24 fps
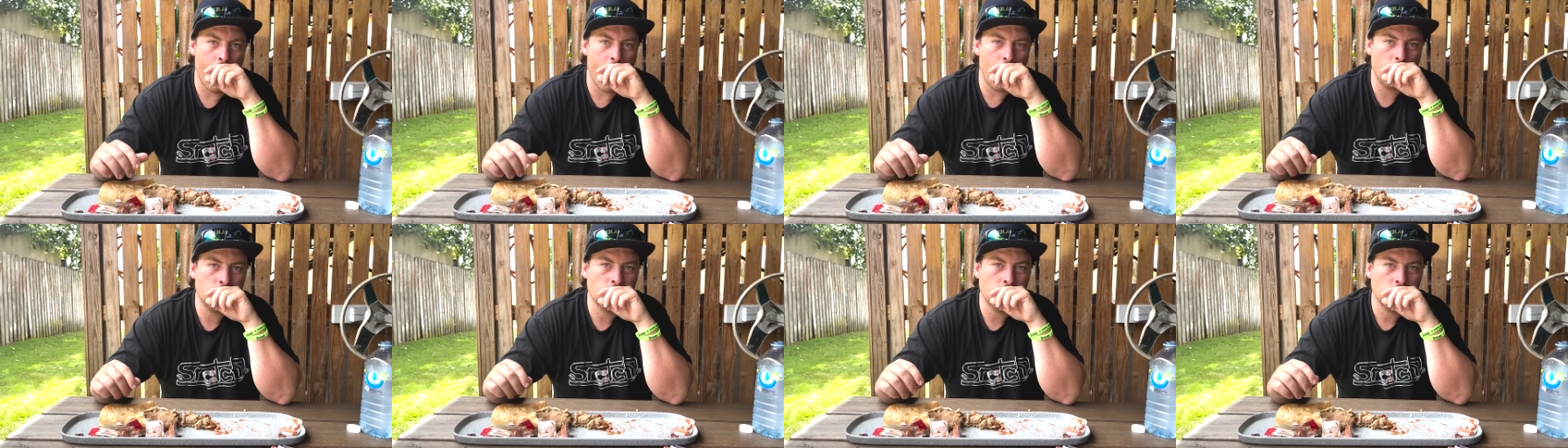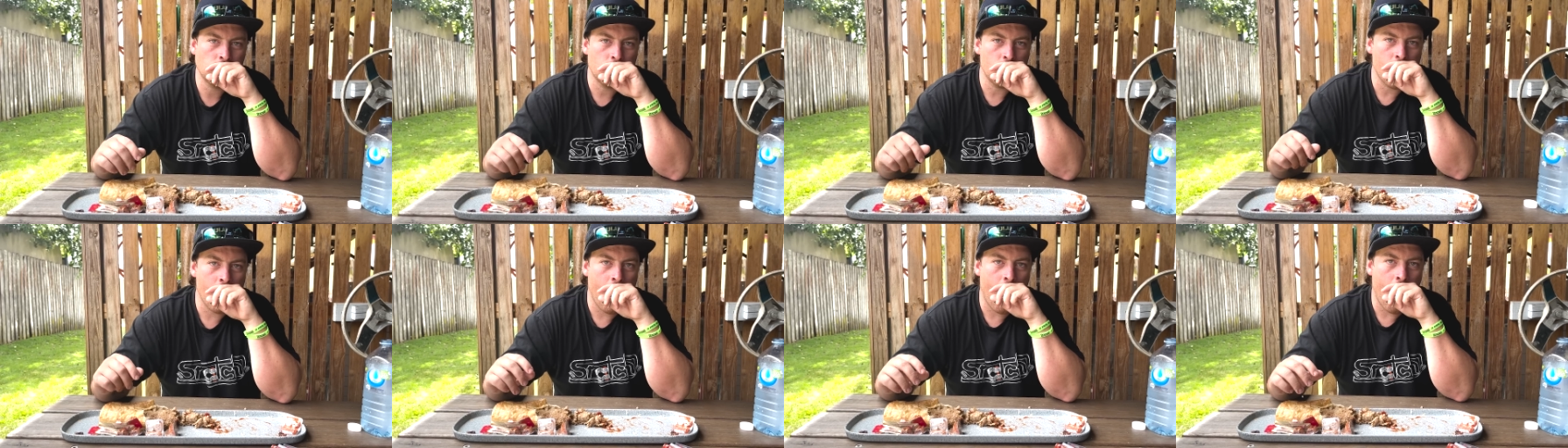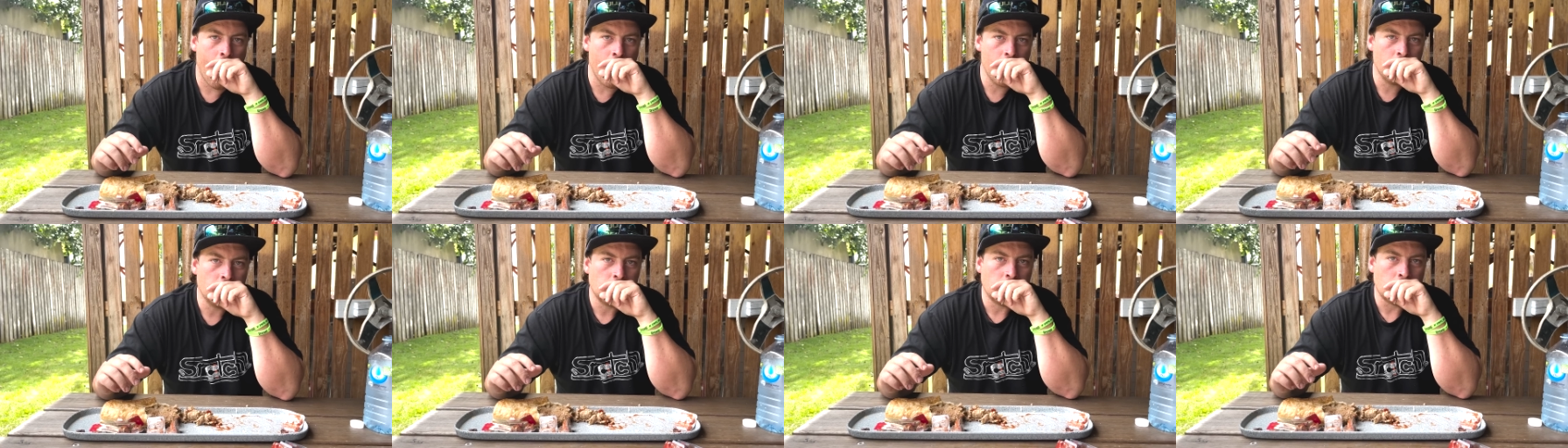and then
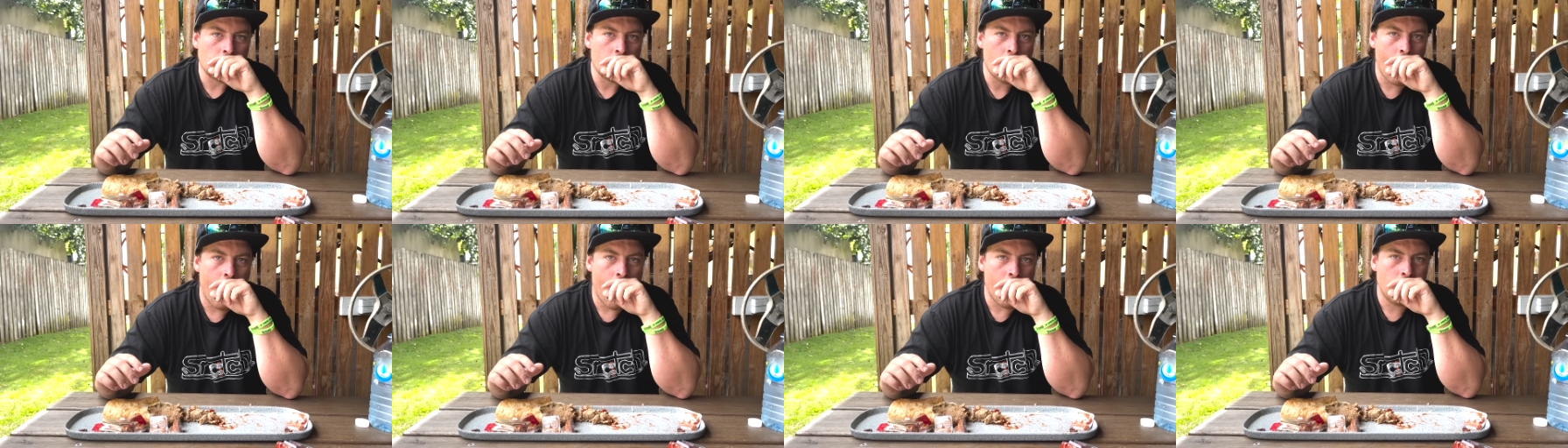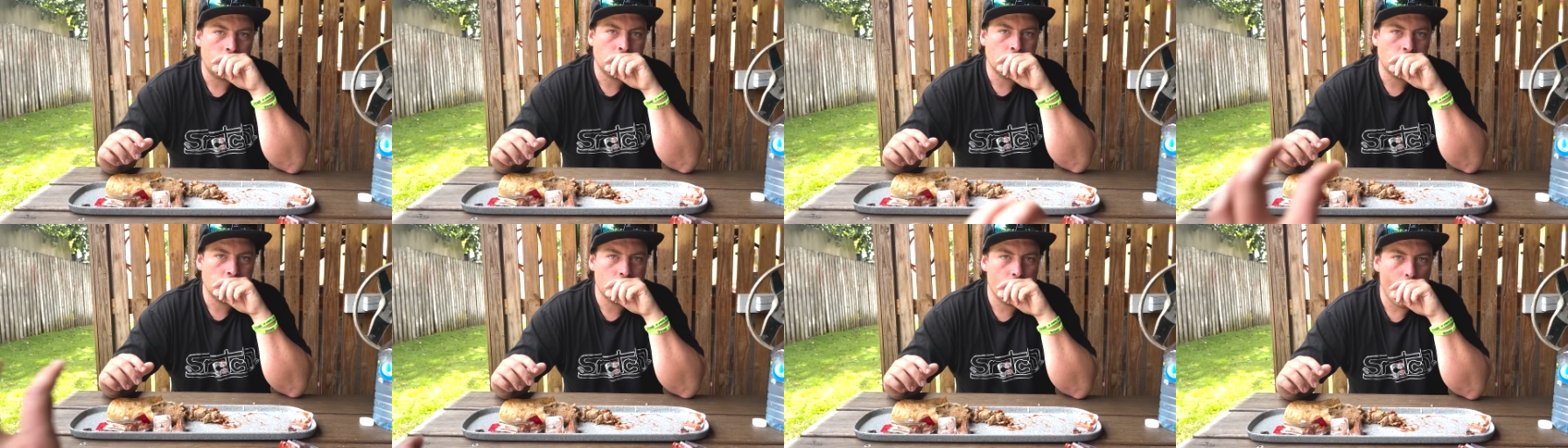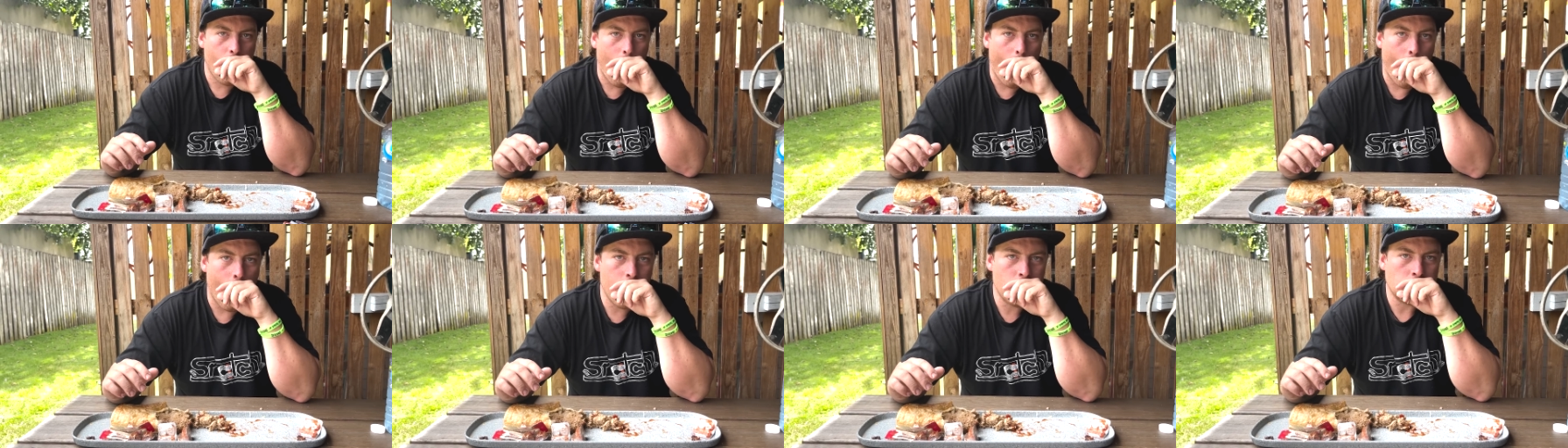just cover the
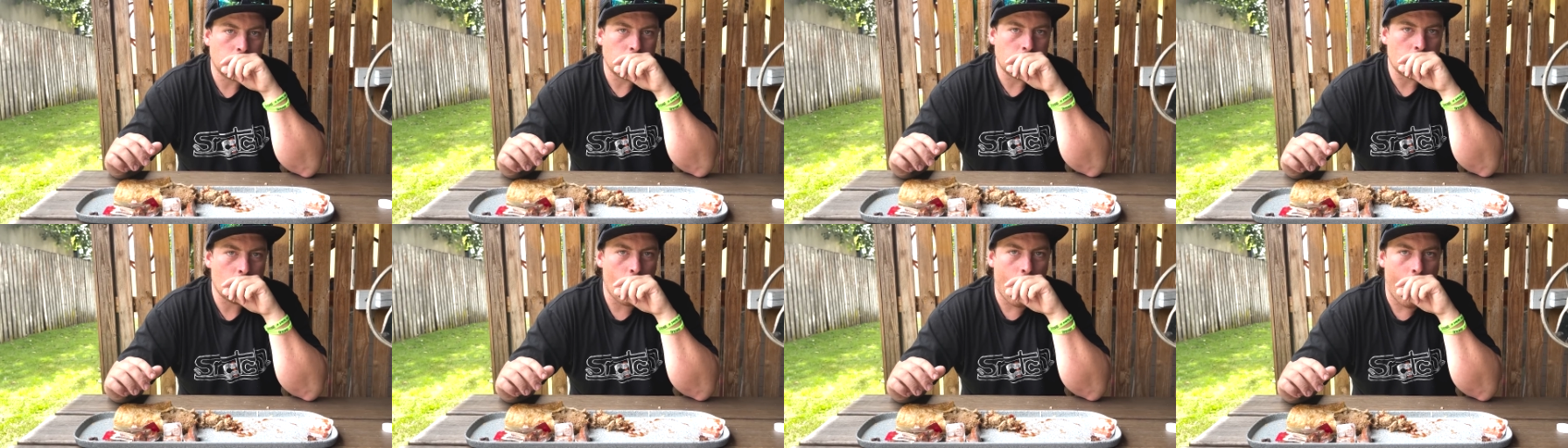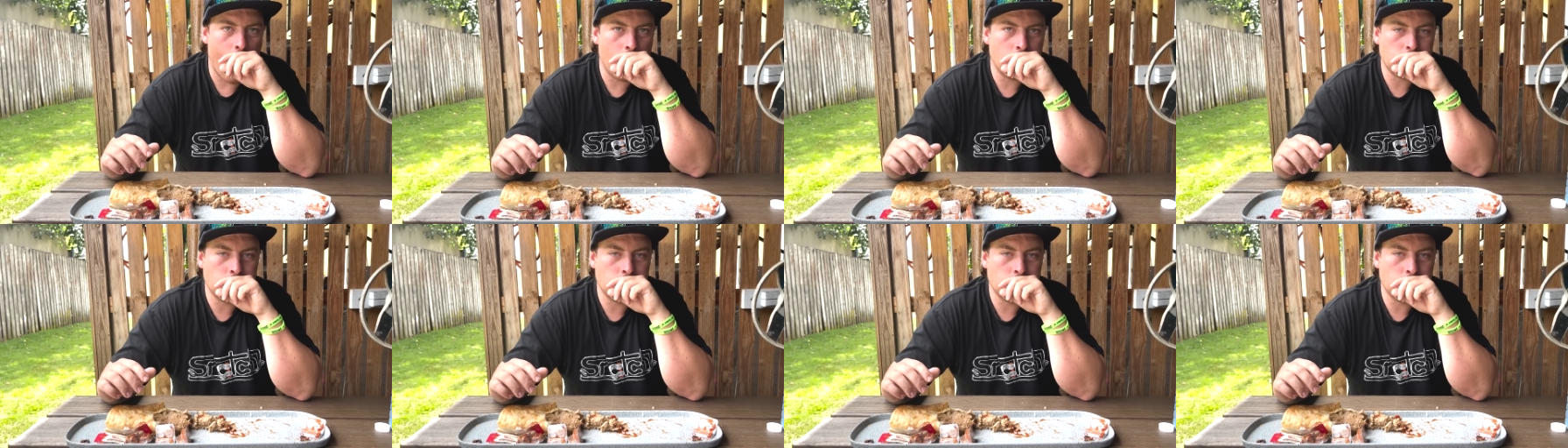rest in sauce.